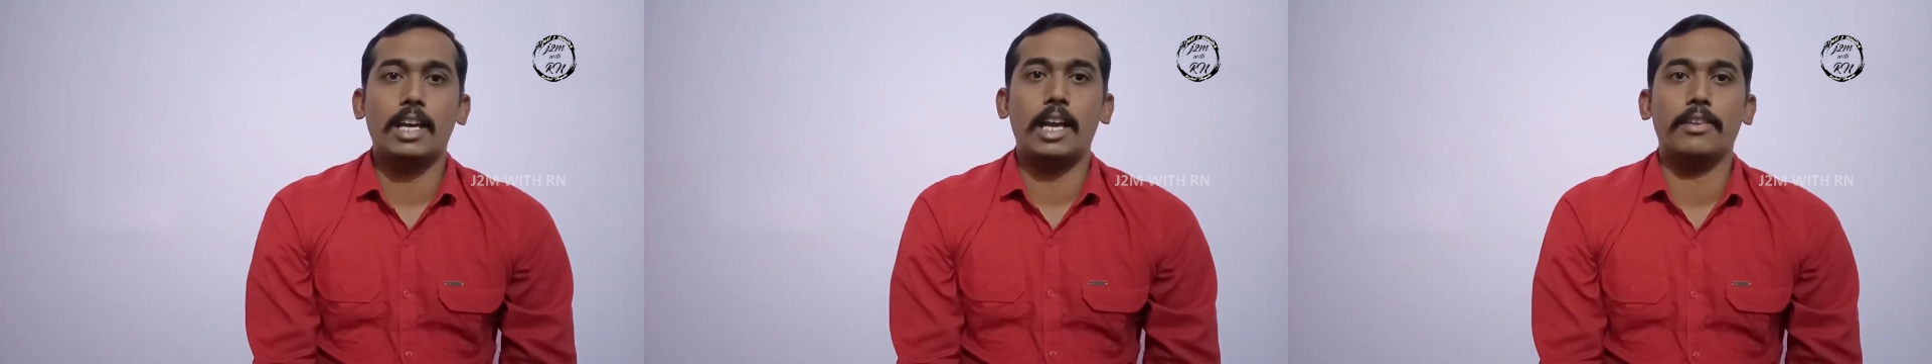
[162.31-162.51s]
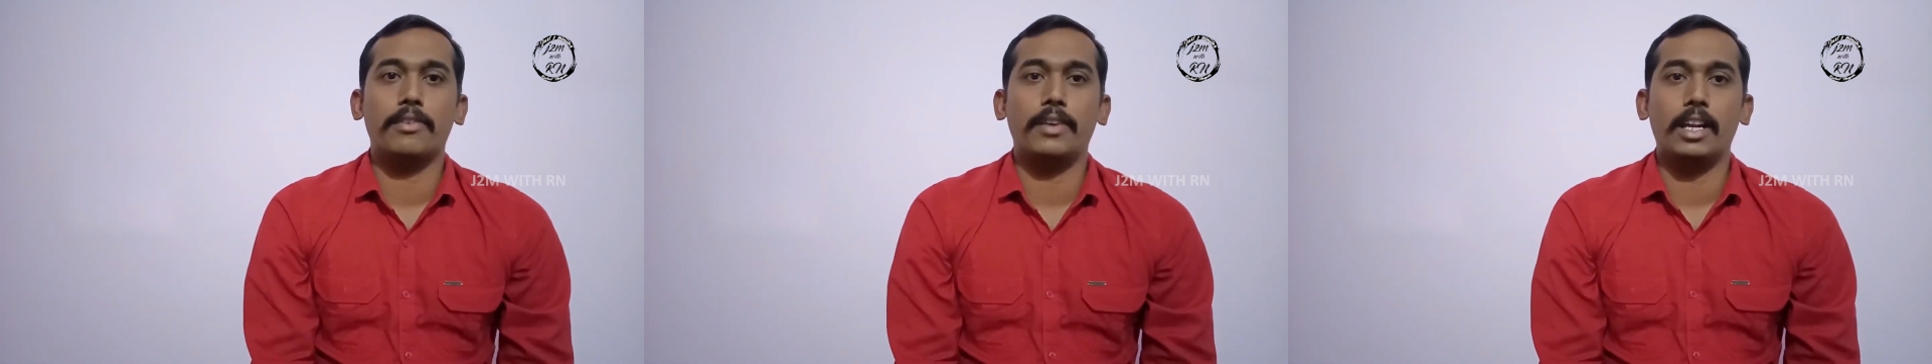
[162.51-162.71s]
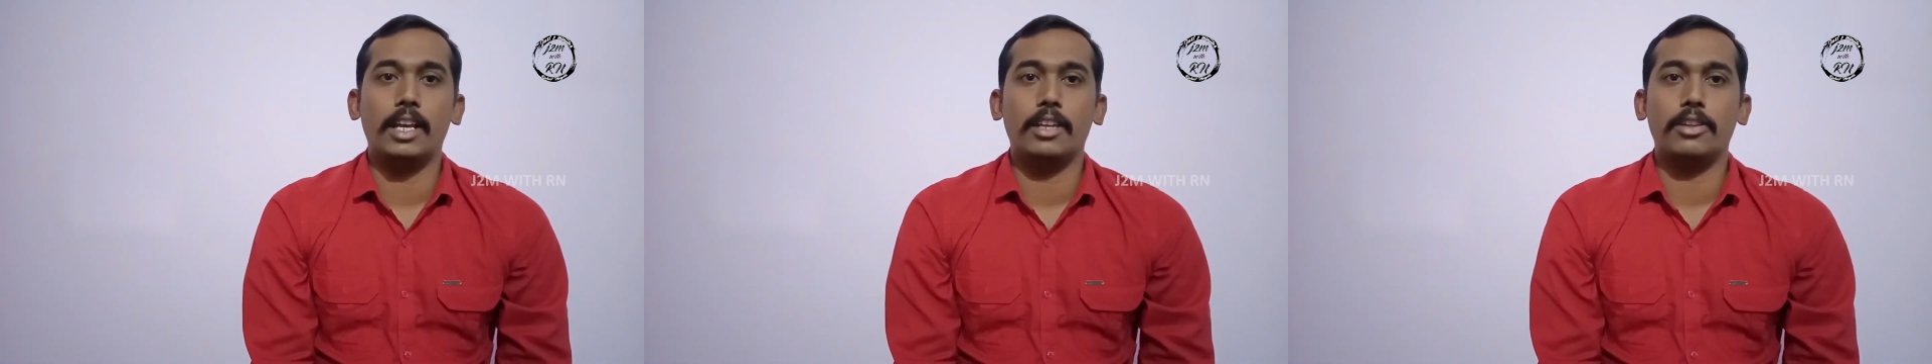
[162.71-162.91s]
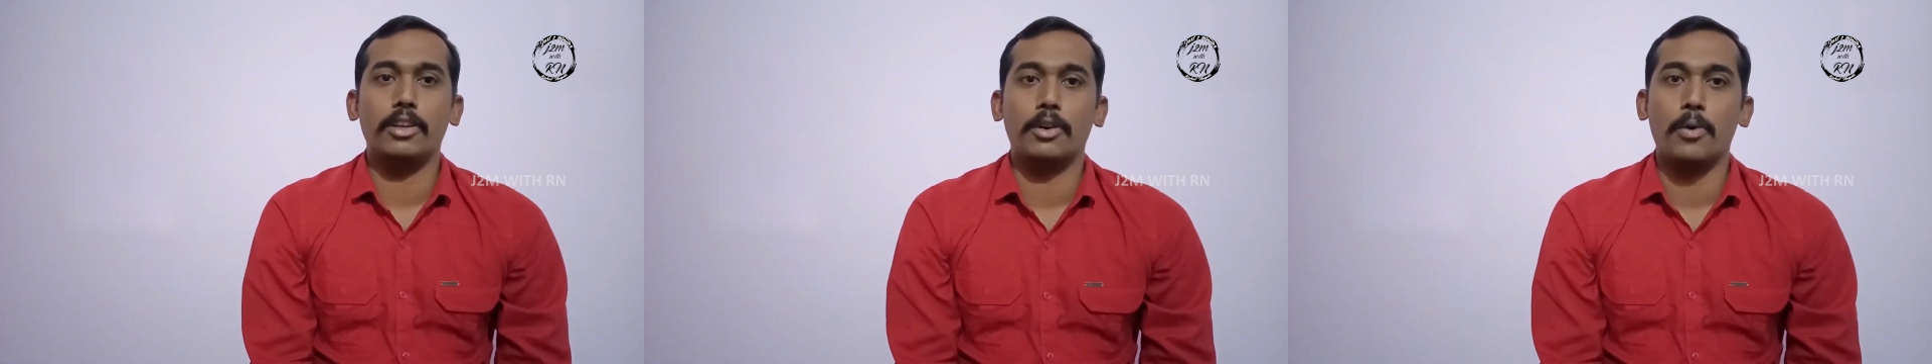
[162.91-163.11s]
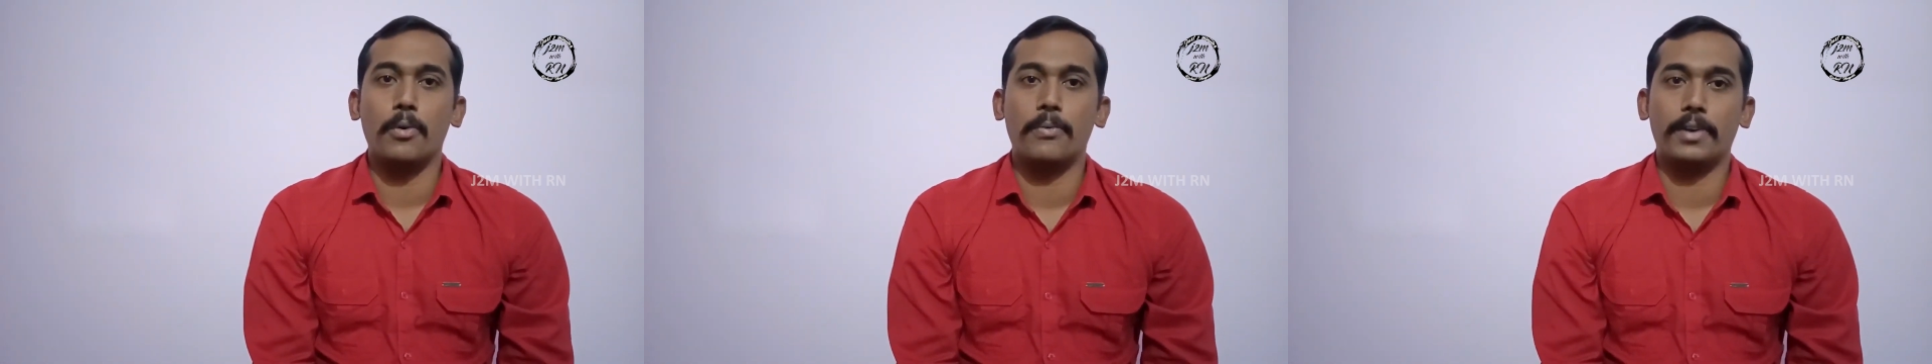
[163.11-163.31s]
as well as
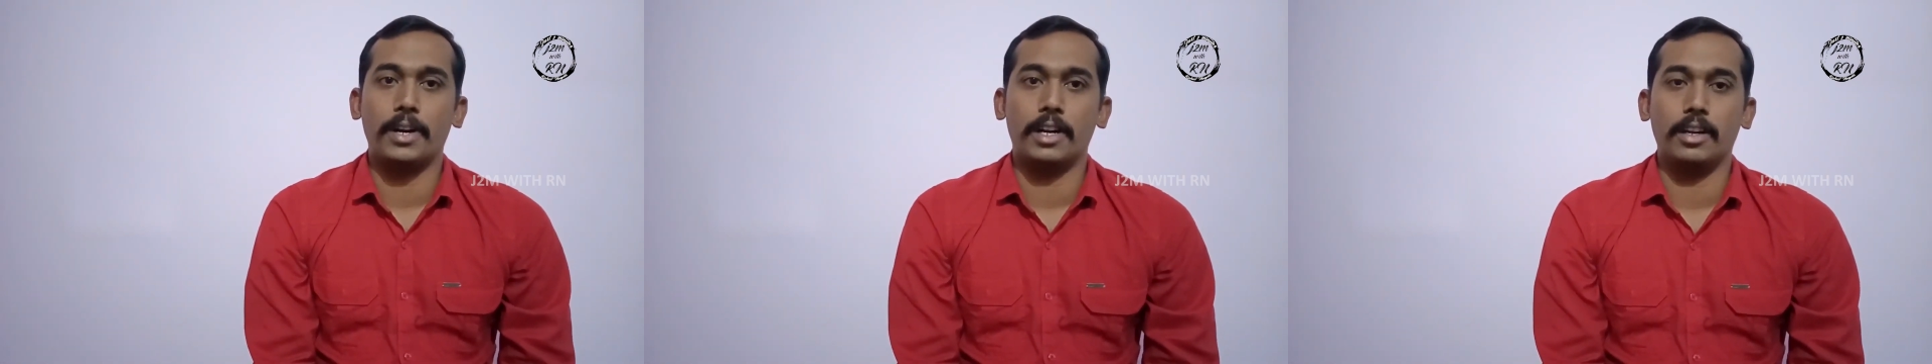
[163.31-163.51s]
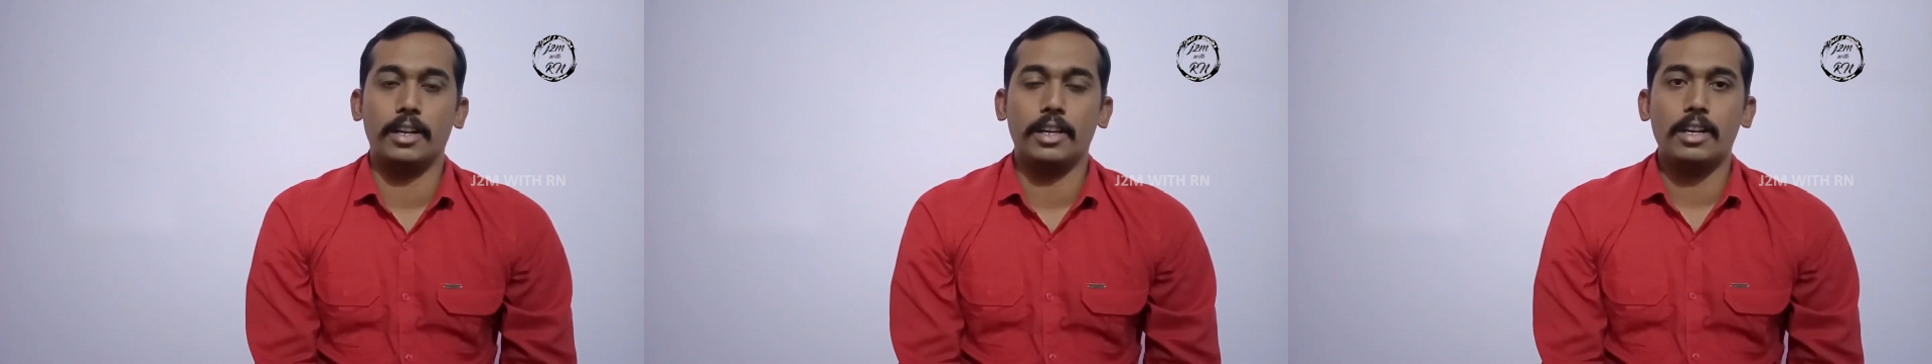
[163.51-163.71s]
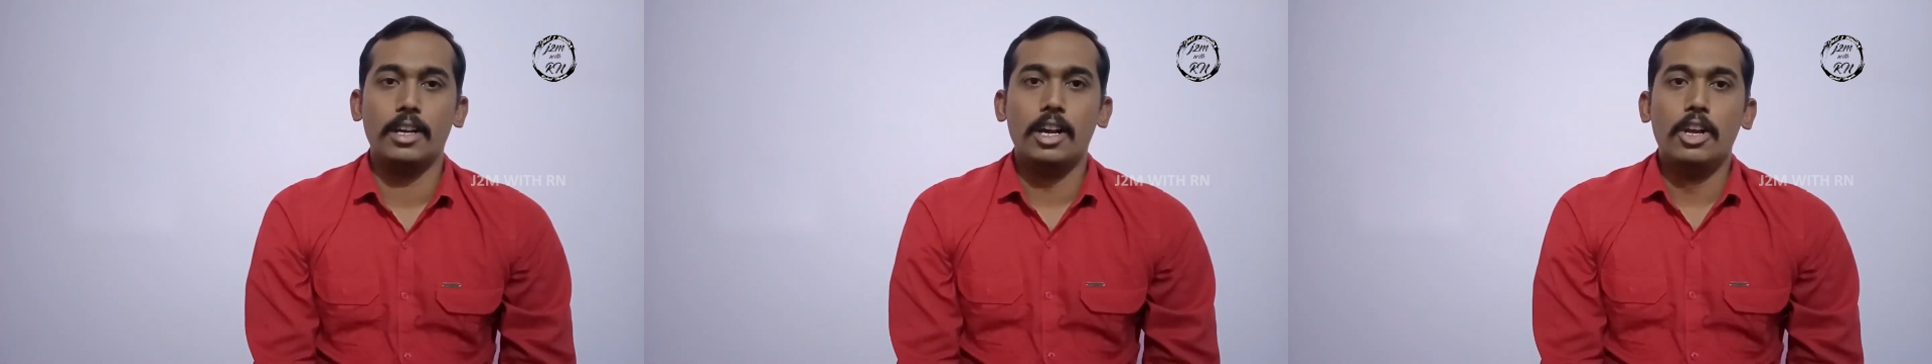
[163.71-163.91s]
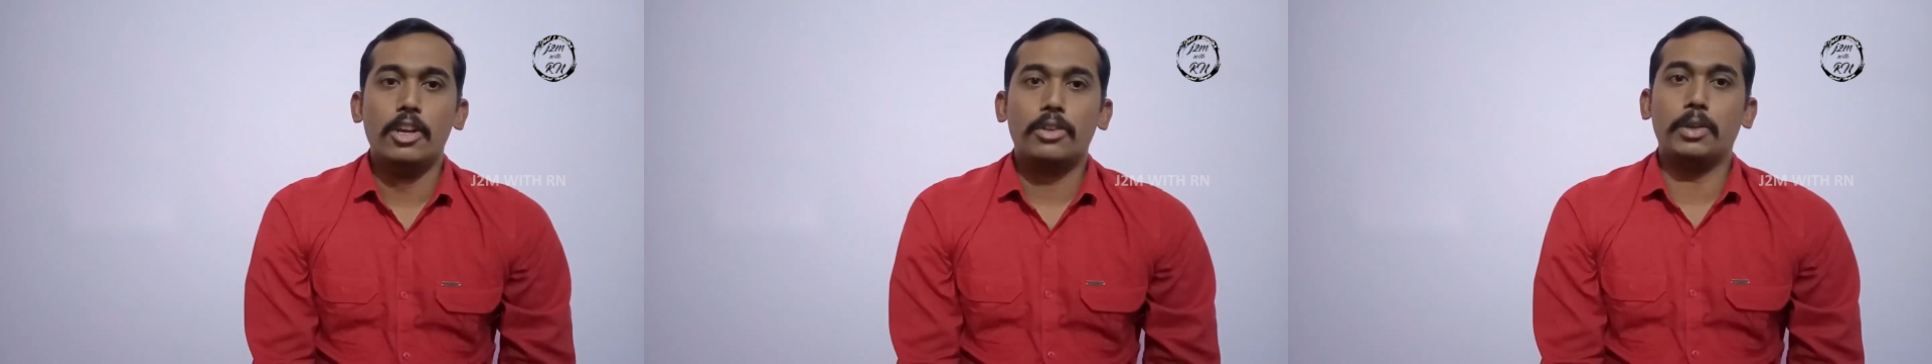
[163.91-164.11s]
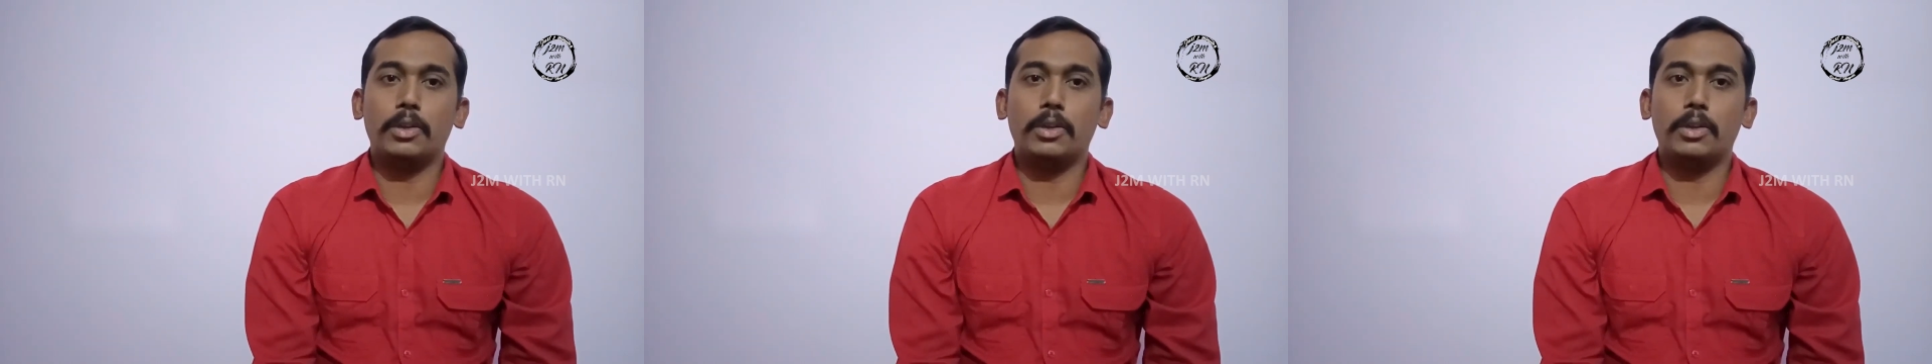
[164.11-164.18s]
eco-friendly.